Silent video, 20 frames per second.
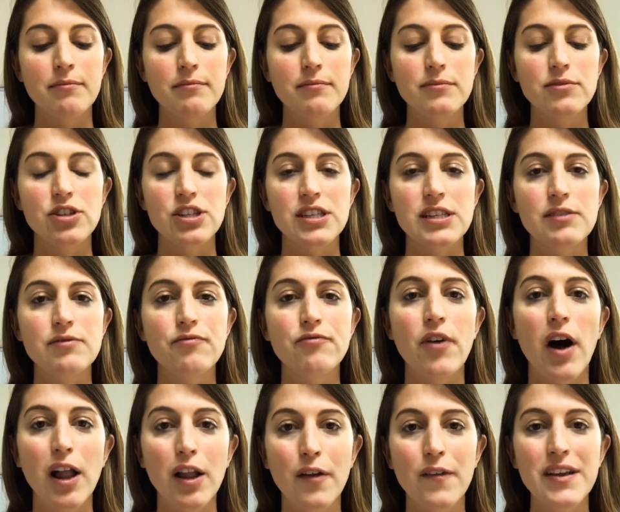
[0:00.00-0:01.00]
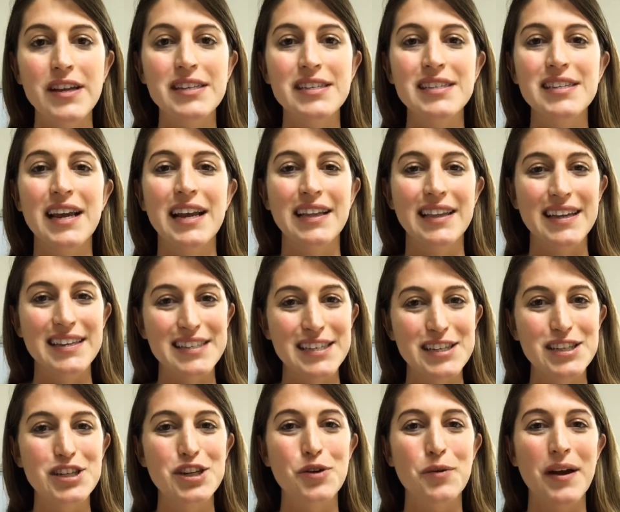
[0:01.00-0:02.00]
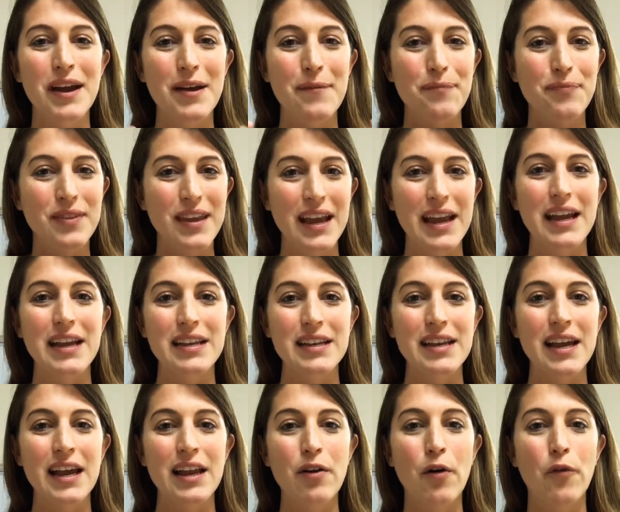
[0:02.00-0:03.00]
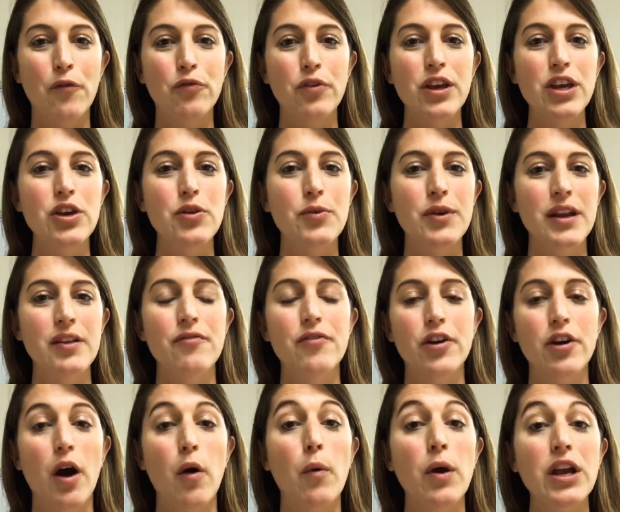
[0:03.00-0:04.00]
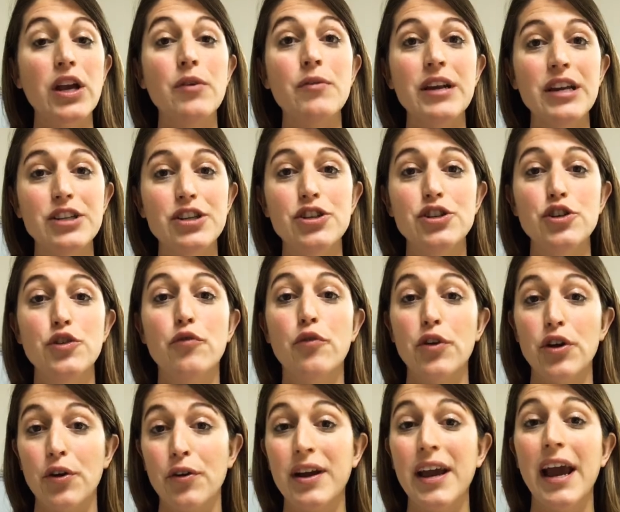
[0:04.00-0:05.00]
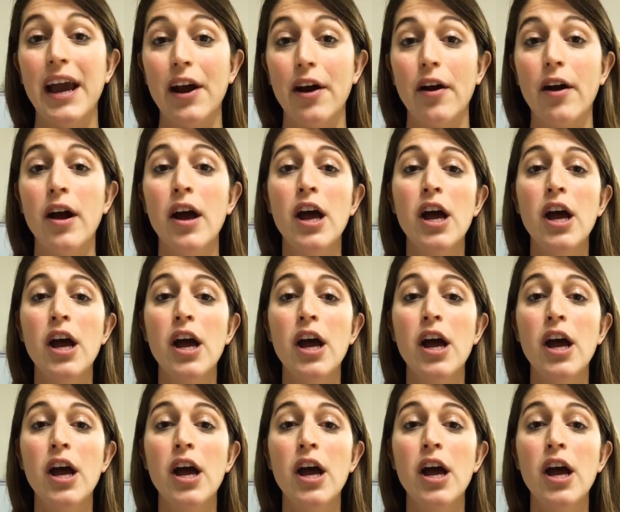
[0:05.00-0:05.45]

just follow this, listen to it, and hopefully you can figure out what you need to do for your care.